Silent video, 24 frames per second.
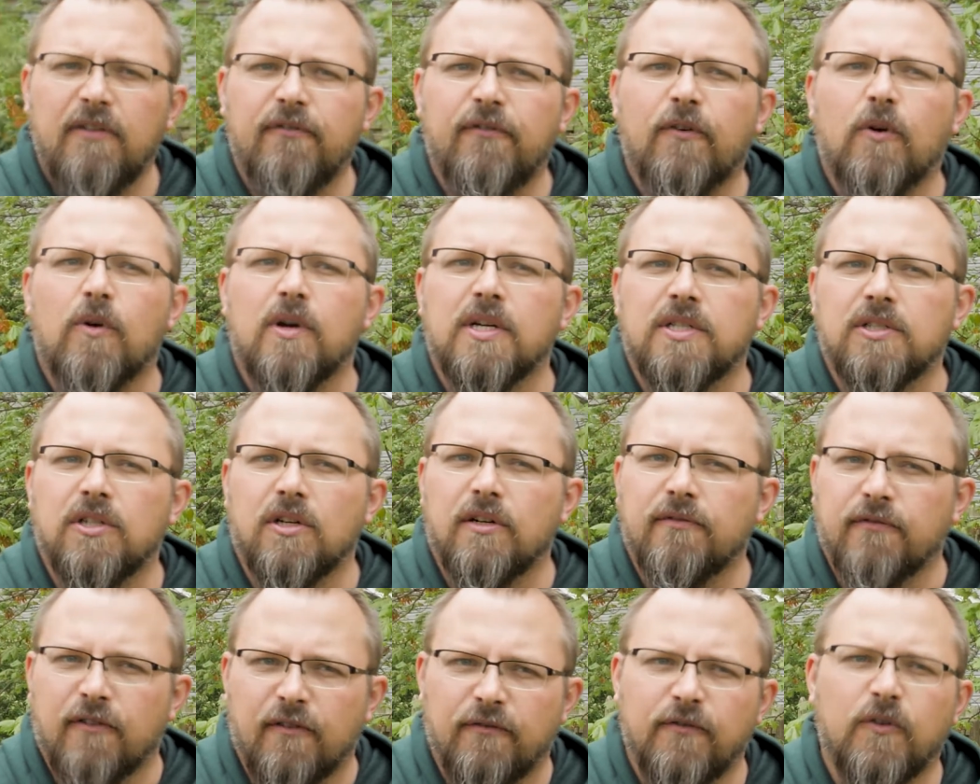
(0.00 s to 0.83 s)

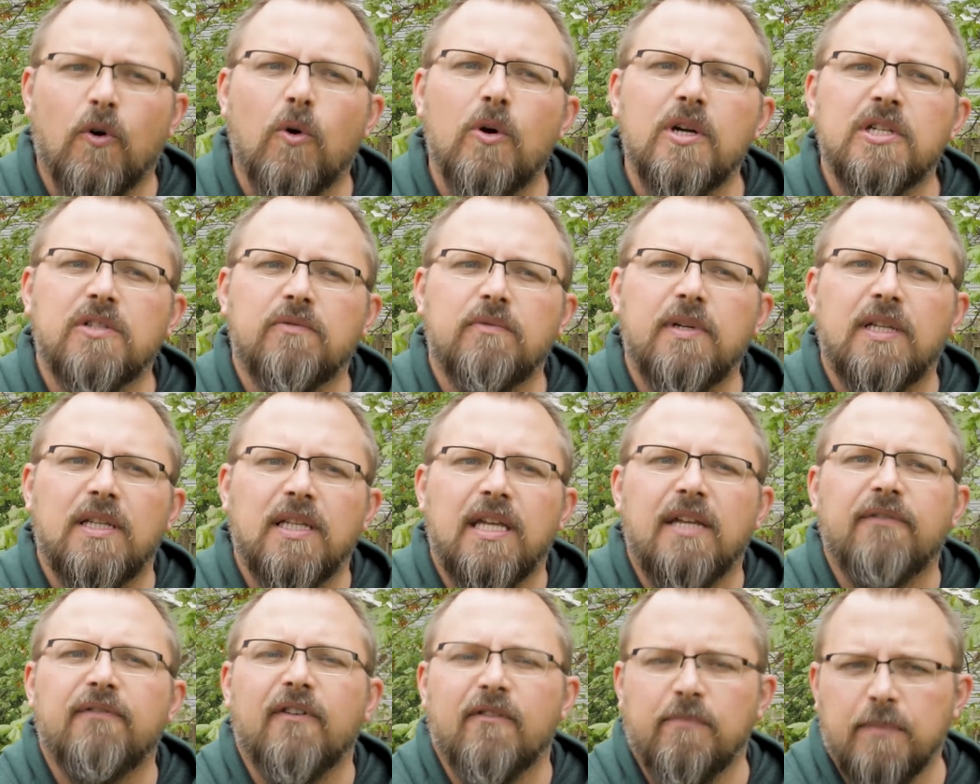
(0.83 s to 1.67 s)
forester for Forest
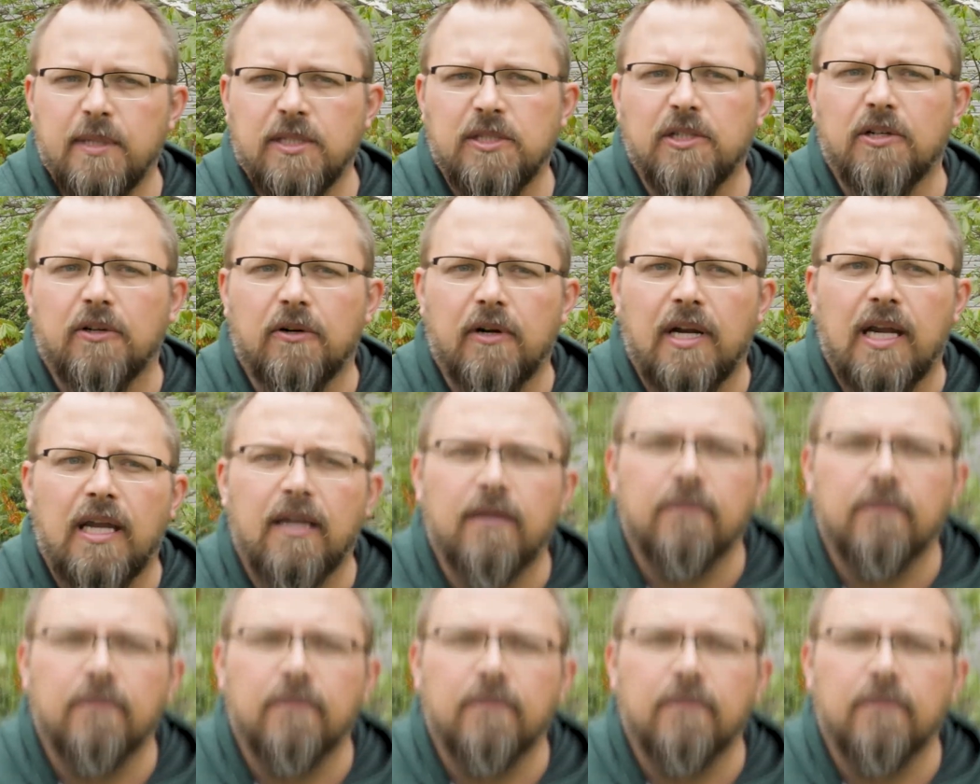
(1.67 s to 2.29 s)
ReLeaf of Missouri.